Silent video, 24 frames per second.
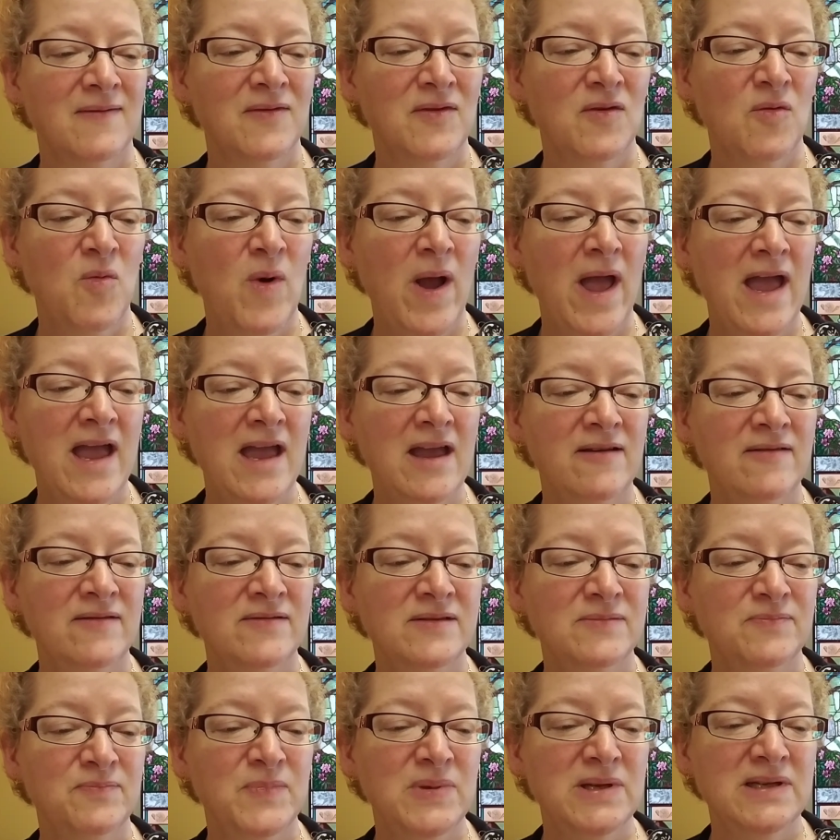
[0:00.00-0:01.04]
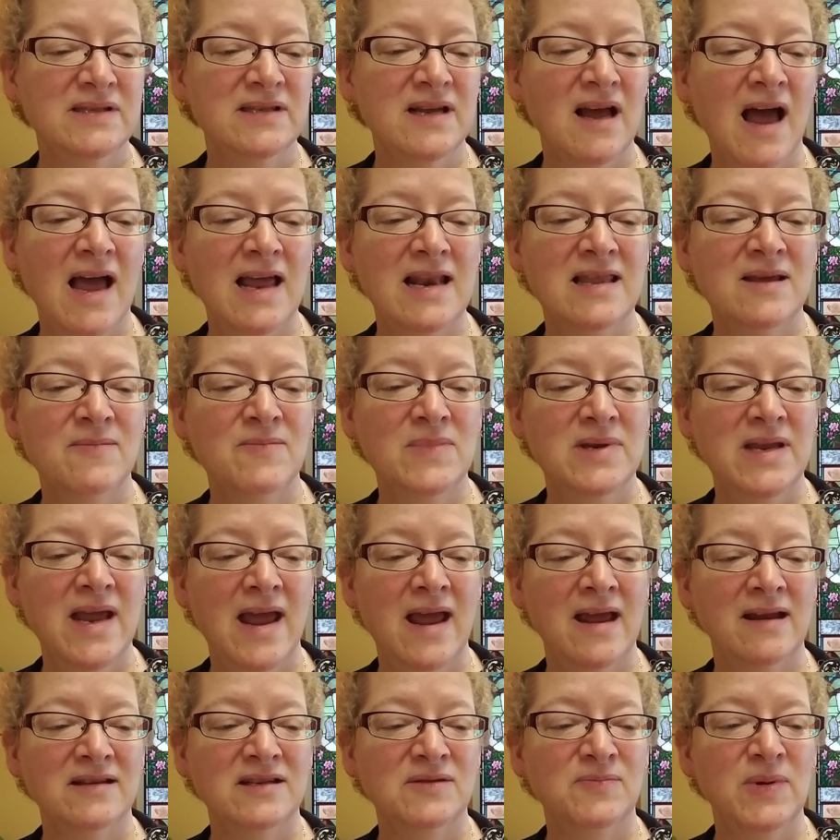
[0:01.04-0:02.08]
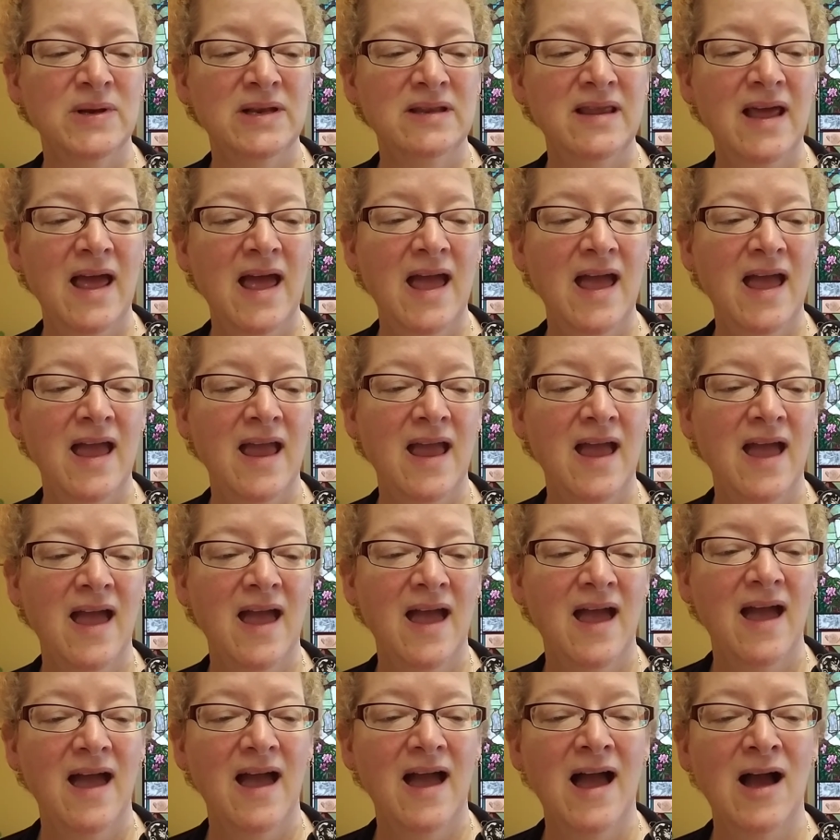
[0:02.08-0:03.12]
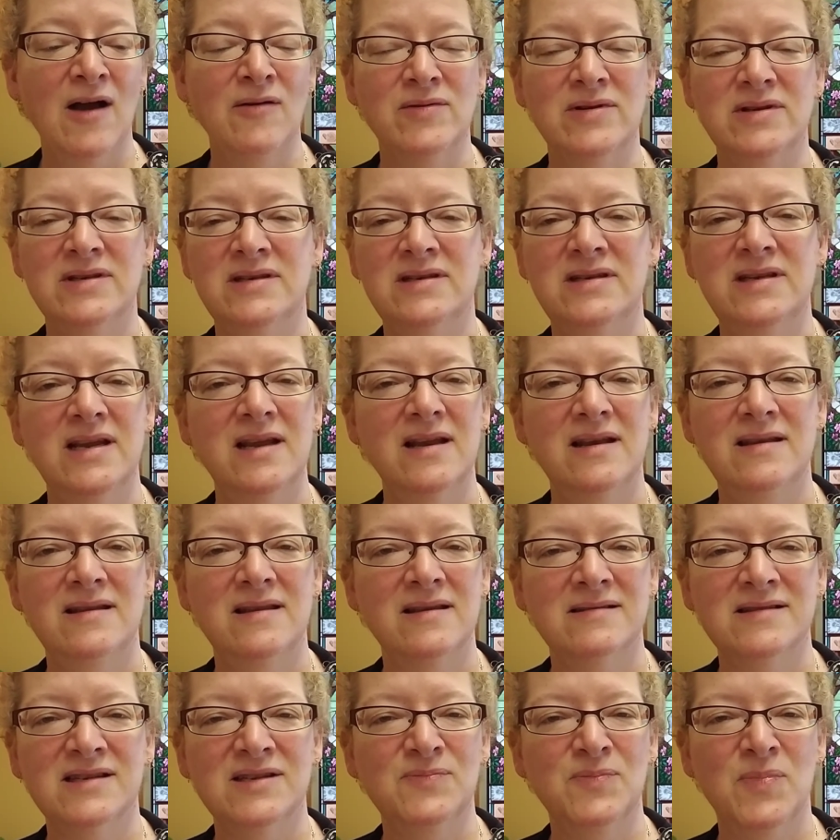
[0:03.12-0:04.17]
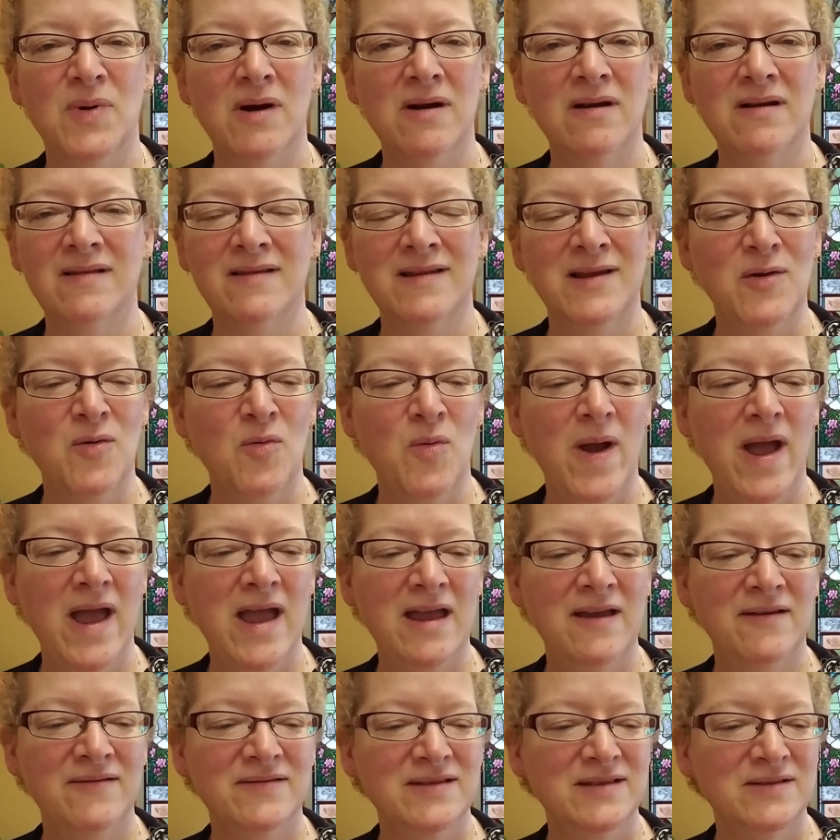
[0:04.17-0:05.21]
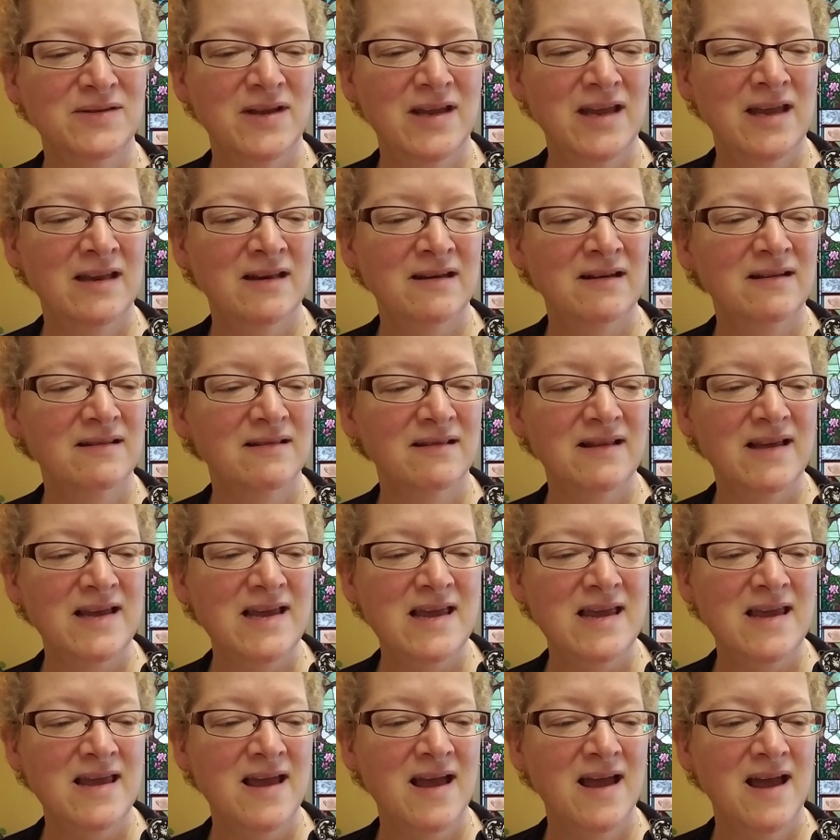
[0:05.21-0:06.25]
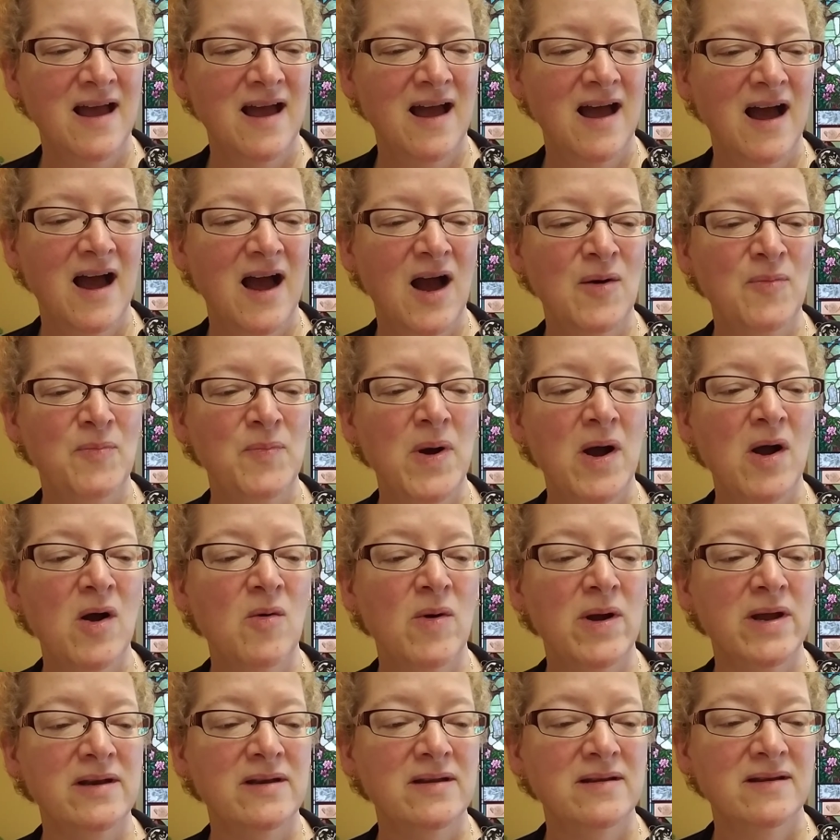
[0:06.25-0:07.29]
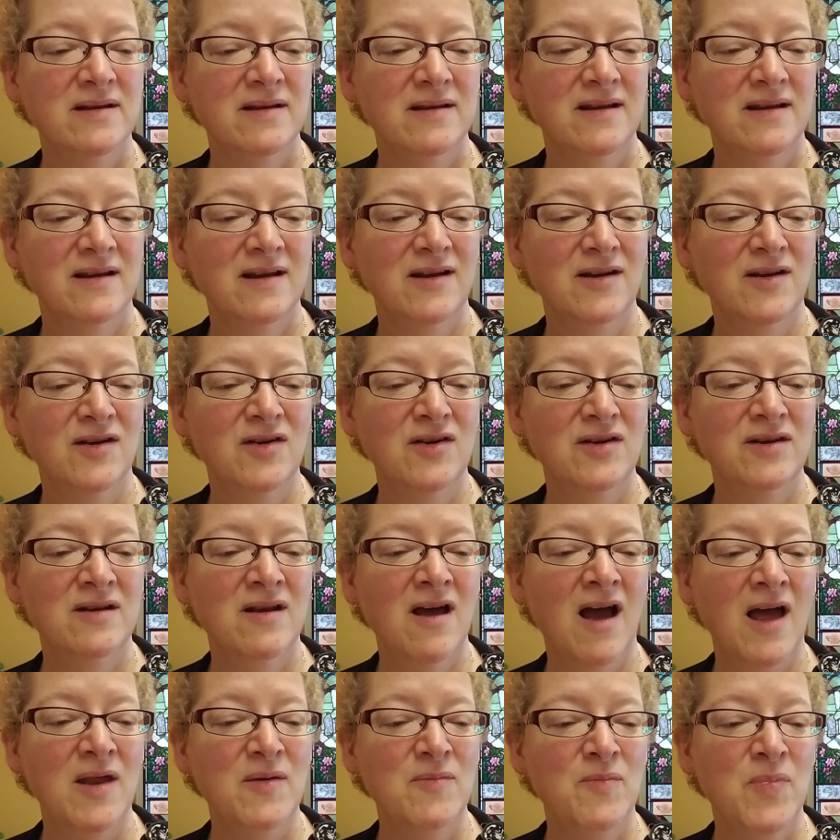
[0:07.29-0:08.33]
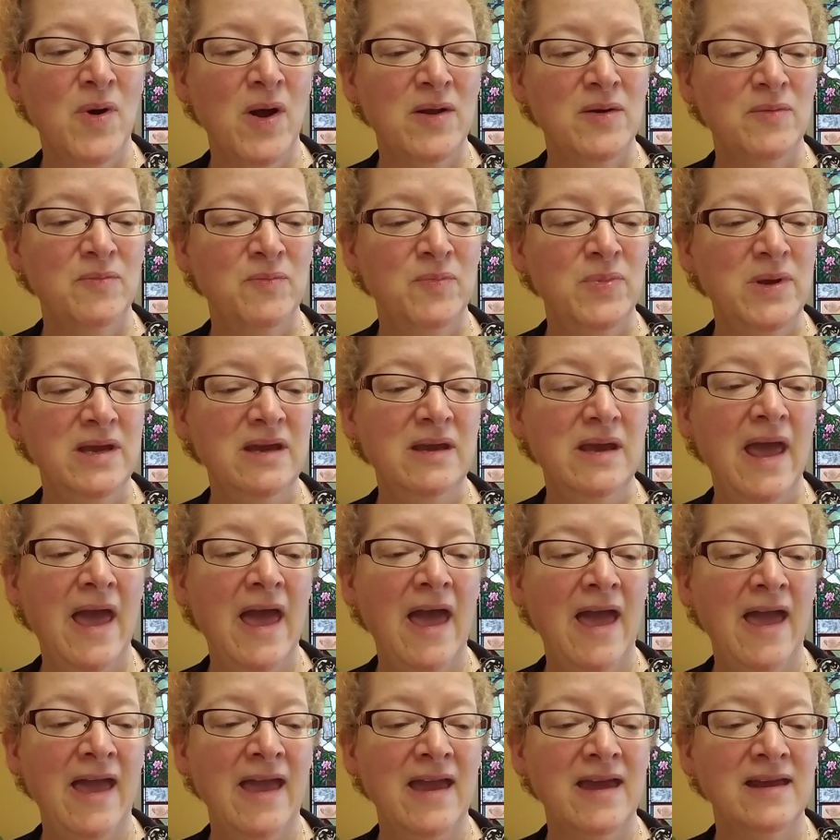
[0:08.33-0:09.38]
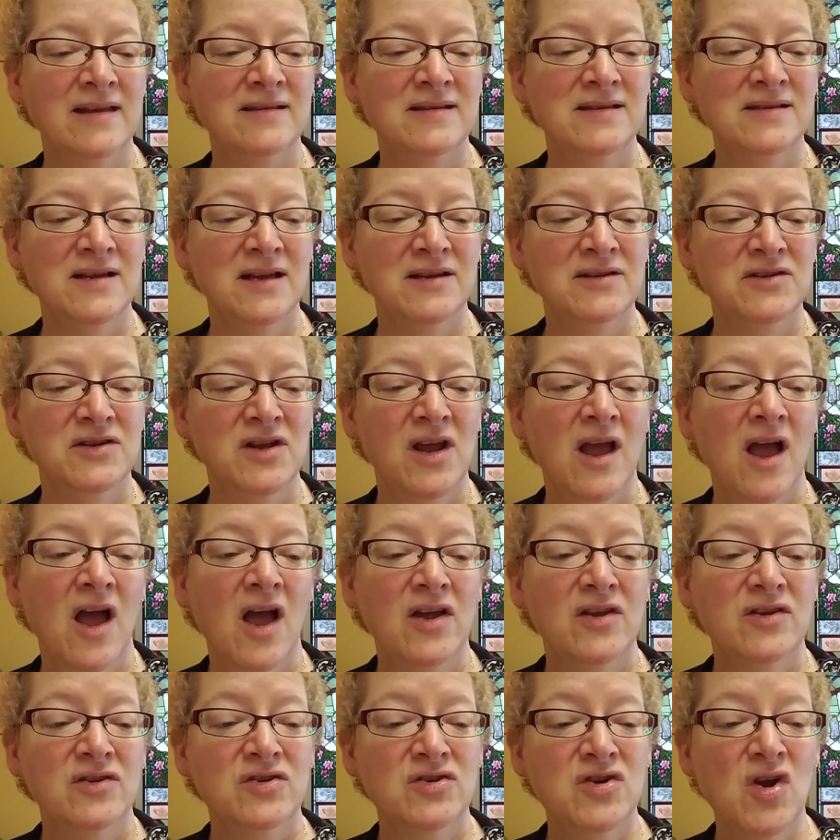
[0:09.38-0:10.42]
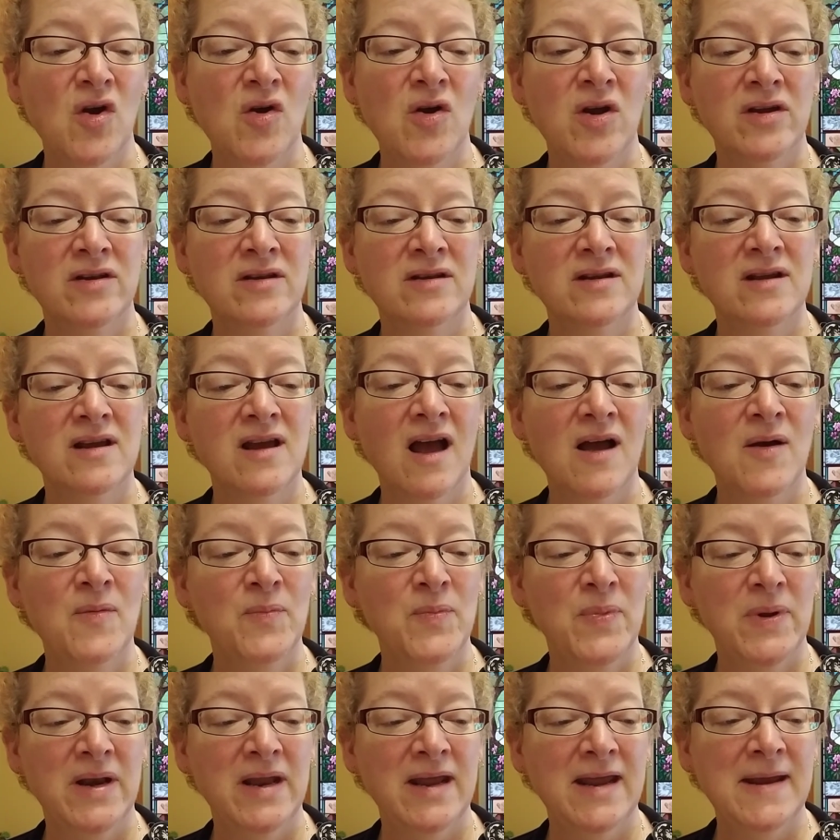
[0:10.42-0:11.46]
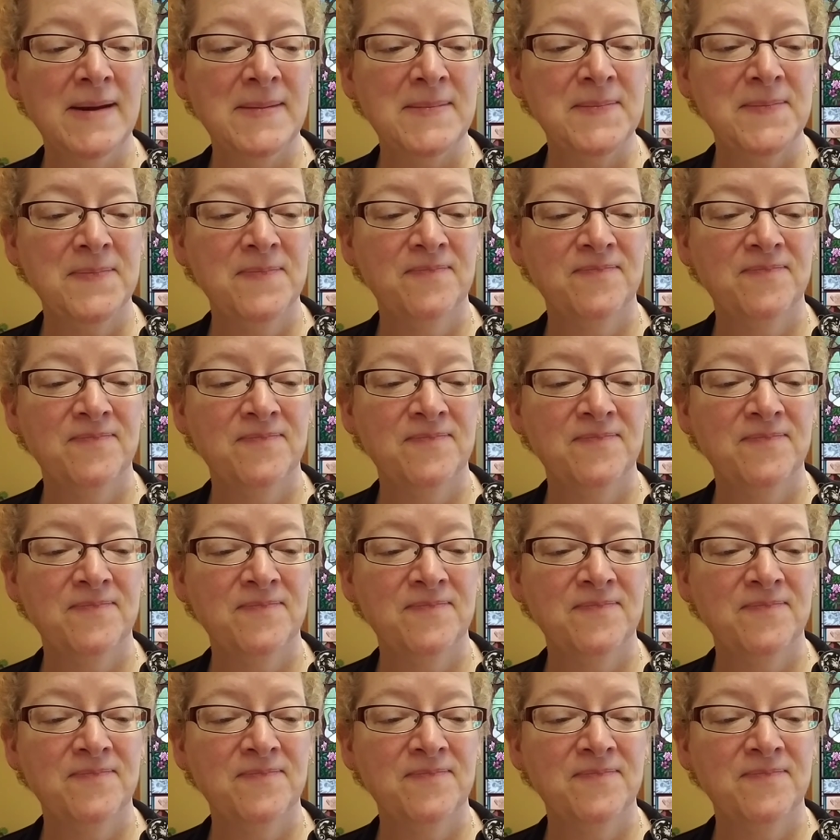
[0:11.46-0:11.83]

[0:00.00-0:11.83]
The waves beside them danced, but they outdid the sparkling waves in glee. A poet could not but be gay in such jocund company.